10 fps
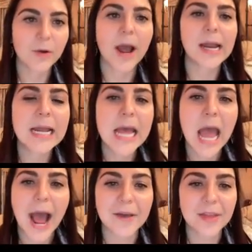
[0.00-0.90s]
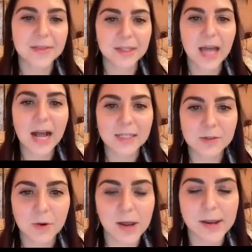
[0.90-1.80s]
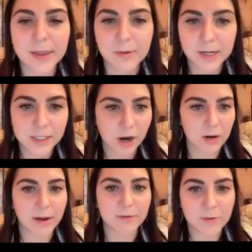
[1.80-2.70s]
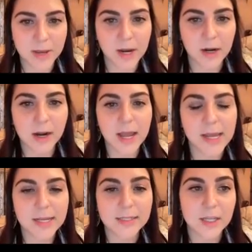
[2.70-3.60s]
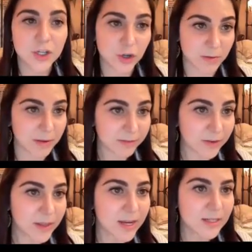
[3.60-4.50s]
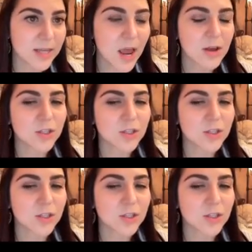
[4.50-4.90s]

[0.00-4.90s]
Okay, and then the last one that I wanted to talk about from here is the treatment for this.